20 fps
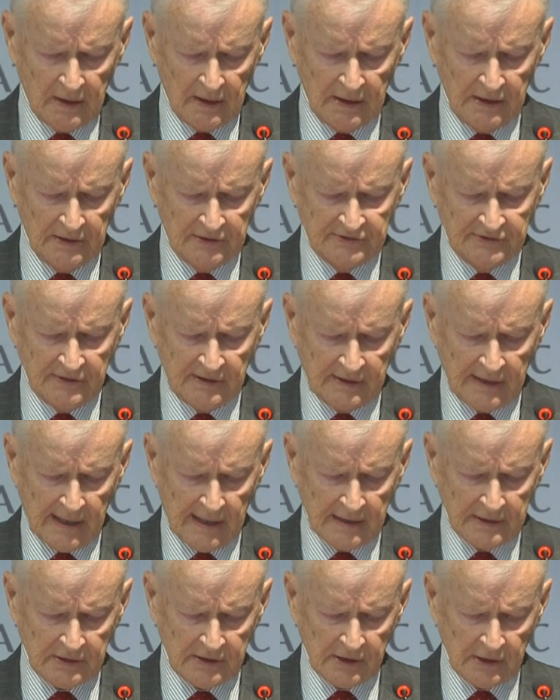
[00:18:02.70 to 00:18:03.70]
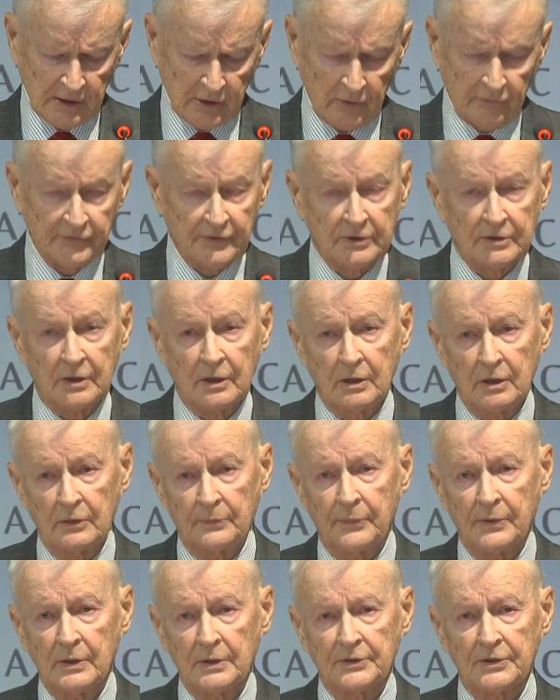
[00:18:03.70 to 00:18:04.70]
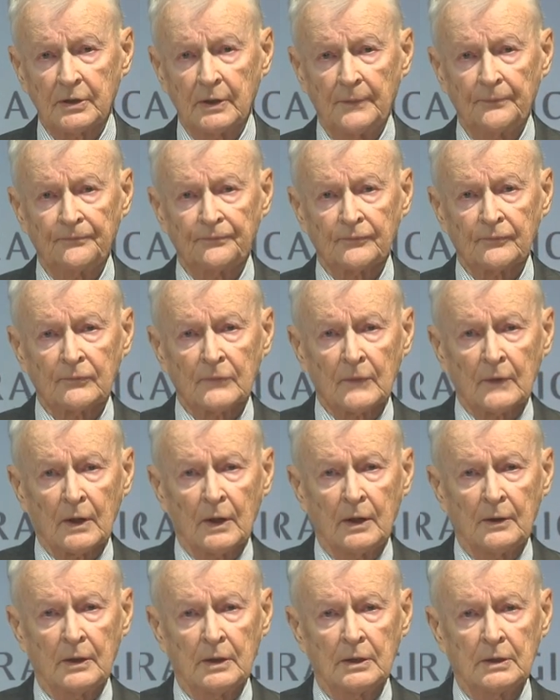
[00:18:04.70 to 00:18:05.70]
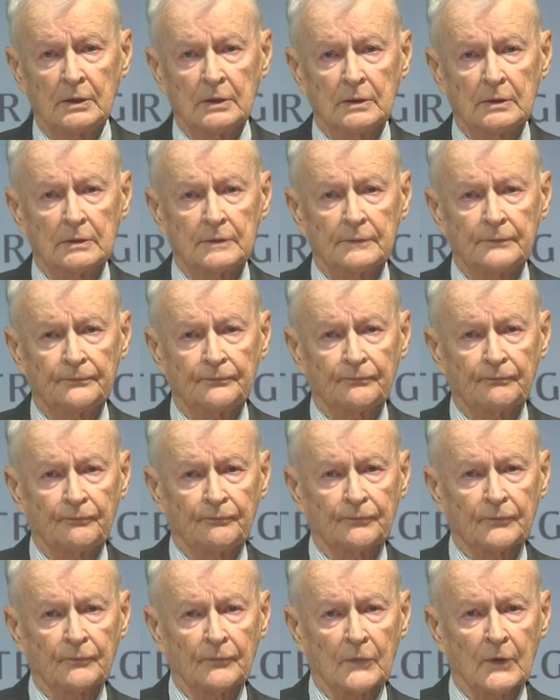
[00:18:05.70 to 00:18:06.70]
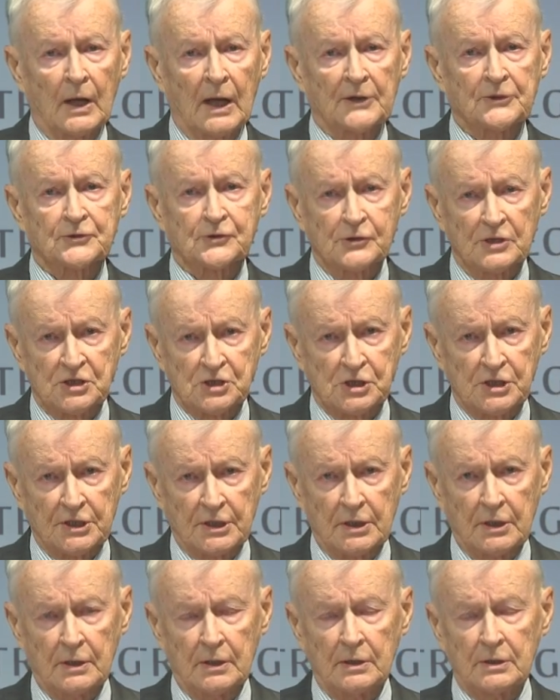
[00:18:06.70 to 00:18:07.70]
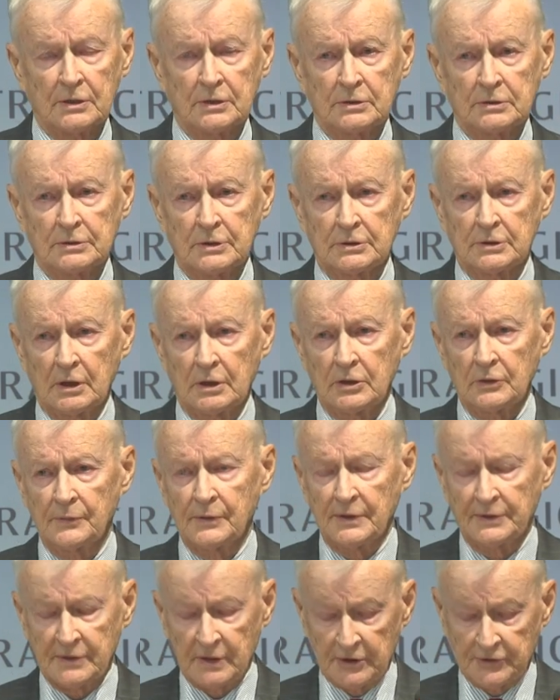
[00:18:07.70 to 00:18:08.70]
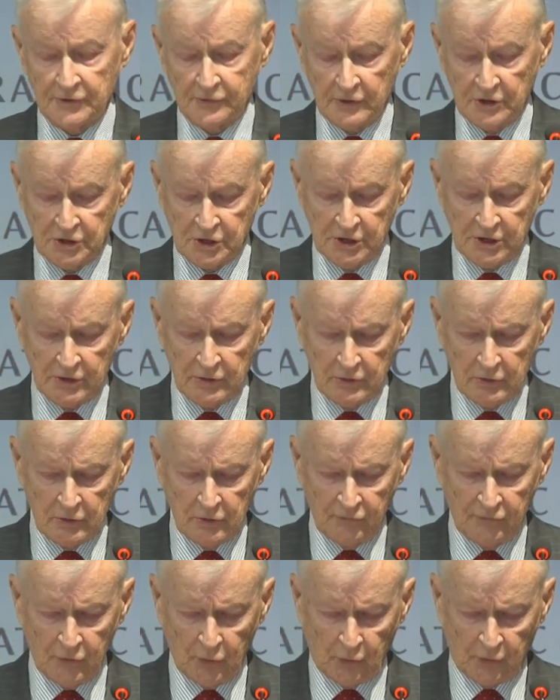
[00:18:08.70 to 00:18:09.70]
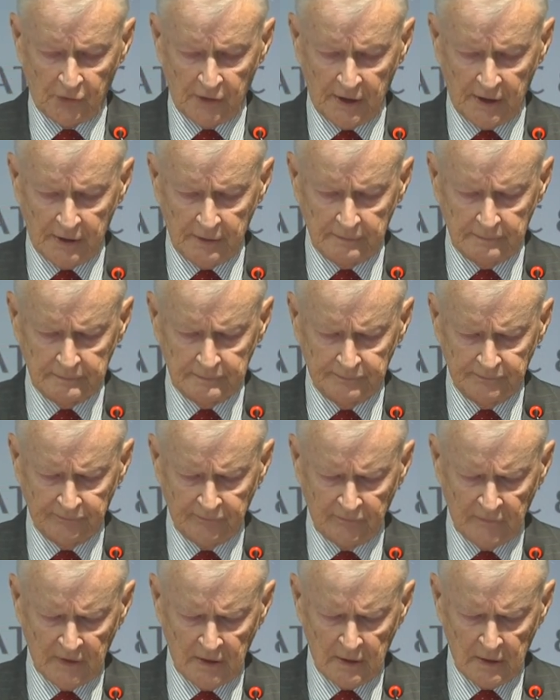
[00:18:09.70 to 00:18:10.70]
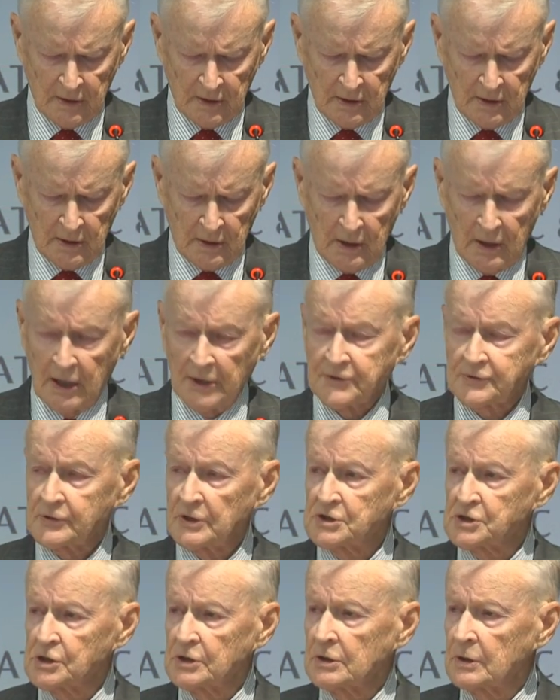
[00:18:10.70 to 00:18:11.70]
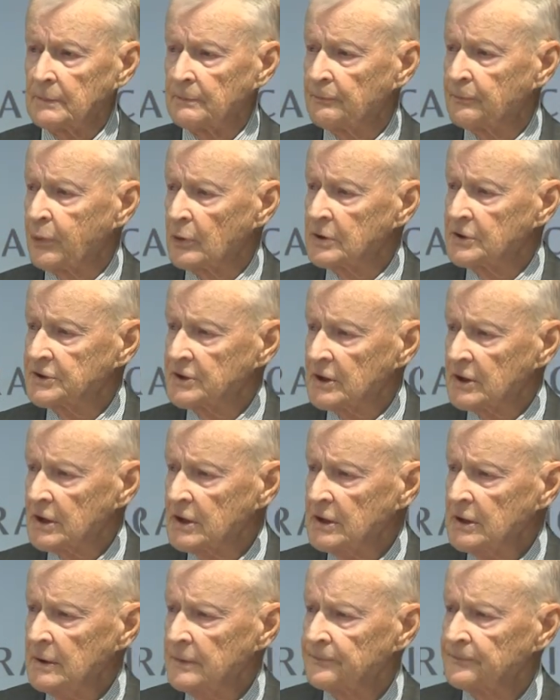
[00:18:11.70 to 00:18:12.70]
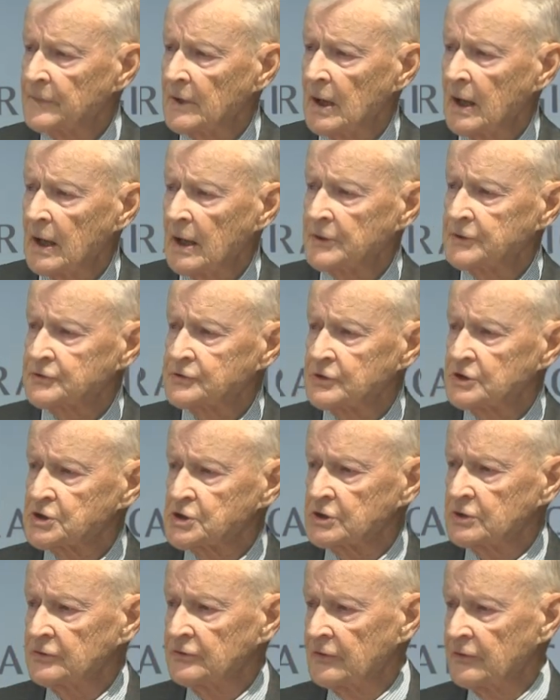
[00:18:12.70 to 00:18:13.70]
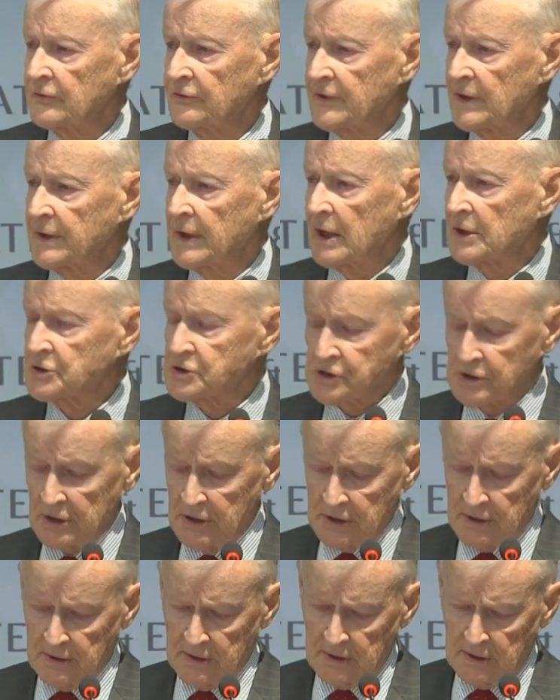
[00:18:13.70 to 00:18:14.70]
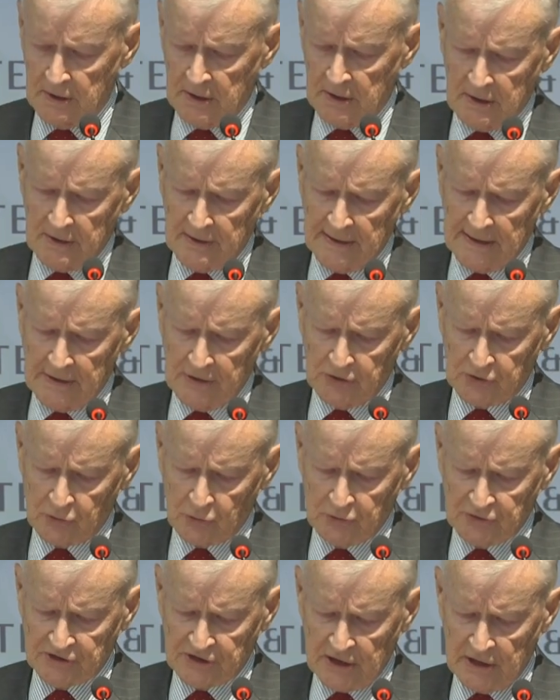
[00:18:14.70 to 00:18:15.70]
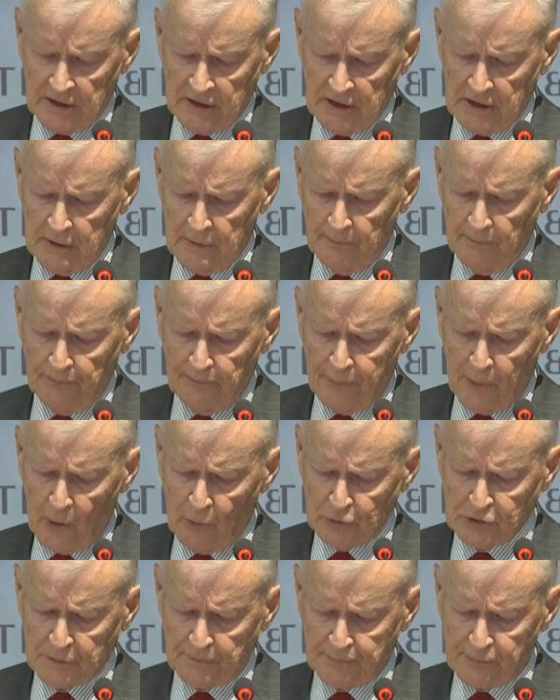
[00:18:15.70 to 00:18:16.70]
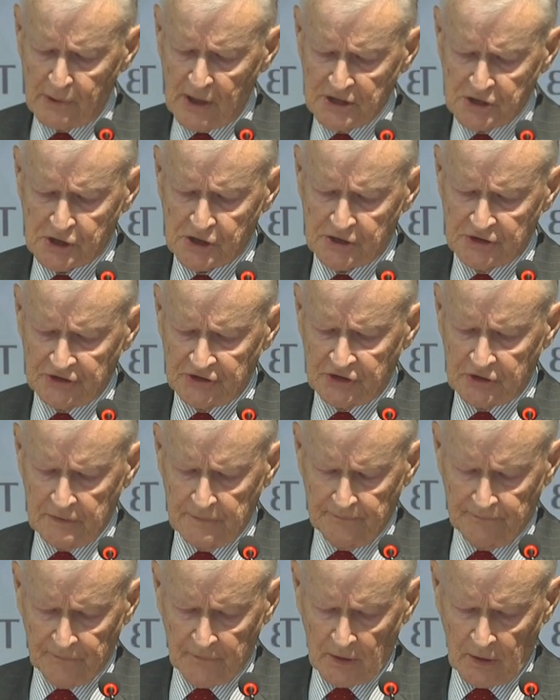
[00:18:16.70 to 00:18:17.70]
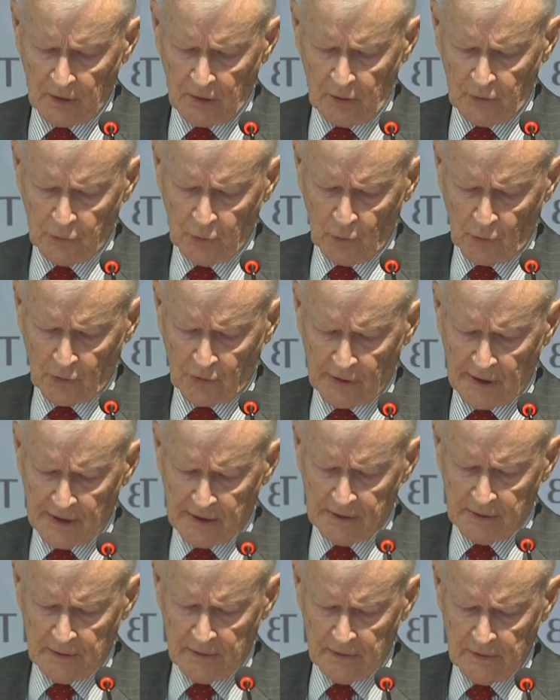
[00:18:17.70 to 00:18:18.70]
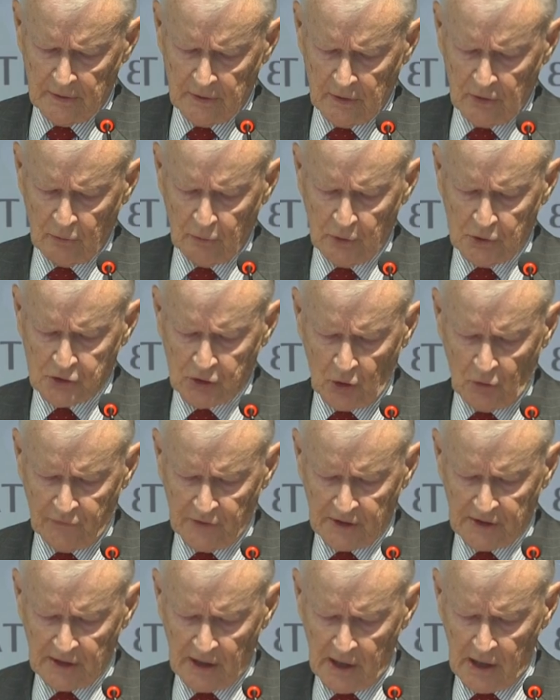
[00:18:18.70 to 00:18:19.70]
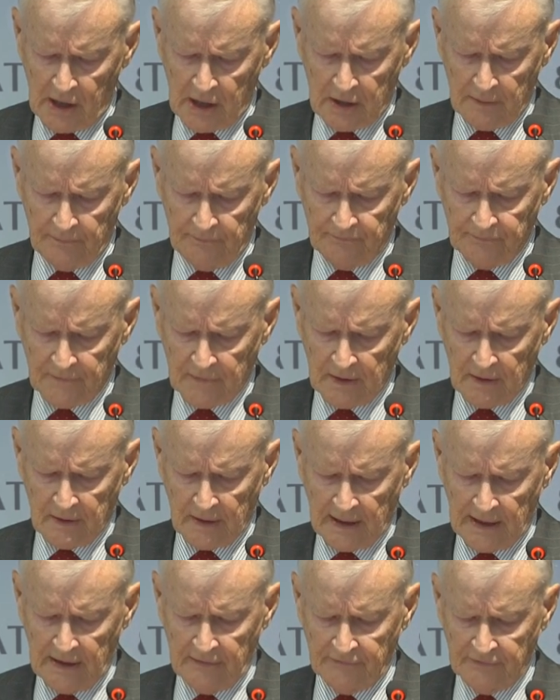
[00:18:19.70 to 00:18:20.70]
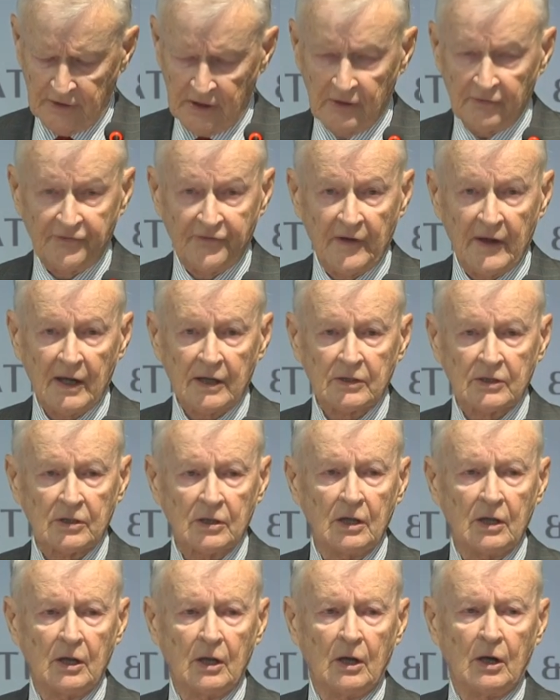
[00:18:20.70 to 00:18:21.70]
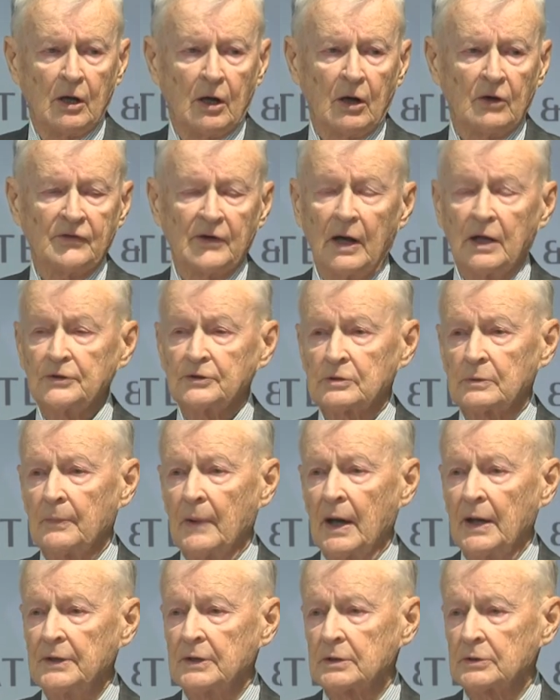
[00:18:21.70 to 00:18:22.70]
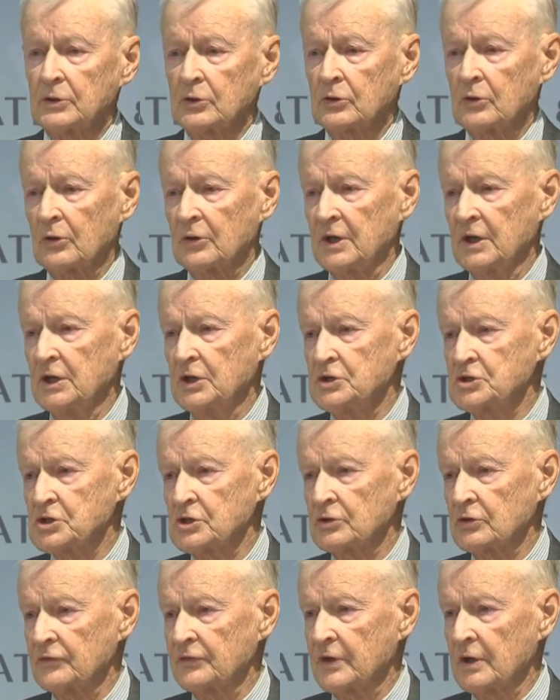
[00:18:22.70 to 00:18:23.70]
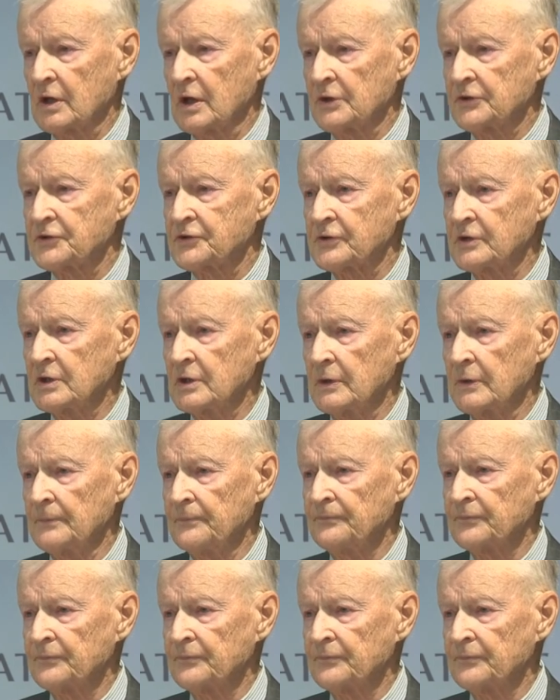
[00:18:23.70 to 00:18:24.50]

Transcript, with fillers: is the tactic of the deliberate uh, attrition, the deliberate attrition of Ukraine. Attrition politically, attrition financially. That is to say, impose pressures on Ukraine, which over time have the effect of undermining the cohesion of the country